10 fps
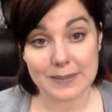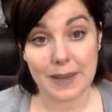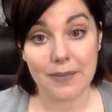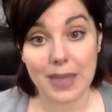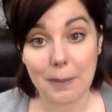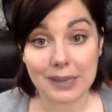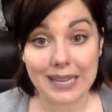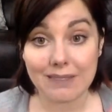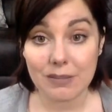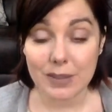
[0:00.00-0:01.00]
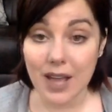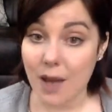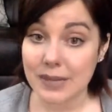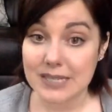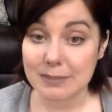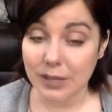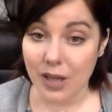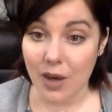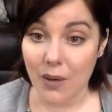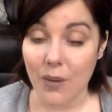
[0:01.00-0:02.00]
about them, leave them in the comments
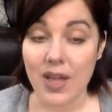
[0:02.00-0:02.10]
below.